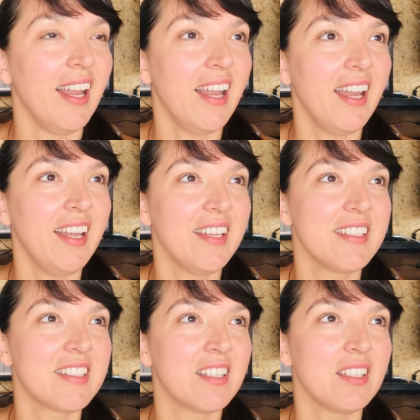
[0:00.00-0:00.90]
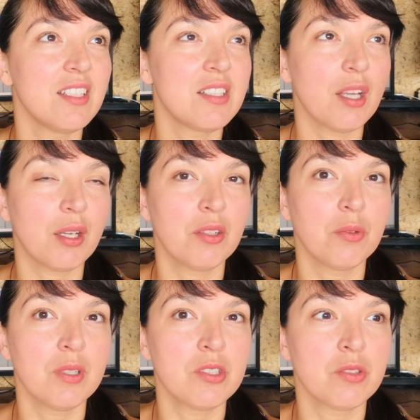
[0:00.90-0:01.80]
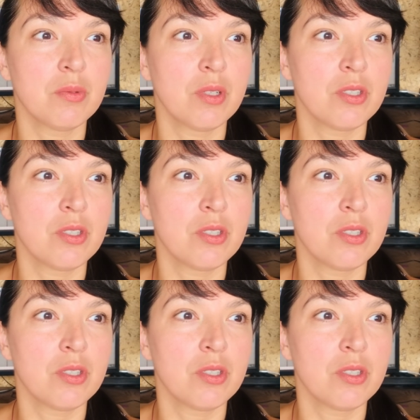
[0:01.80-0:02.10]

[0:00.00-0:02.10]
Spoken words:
And the second question was,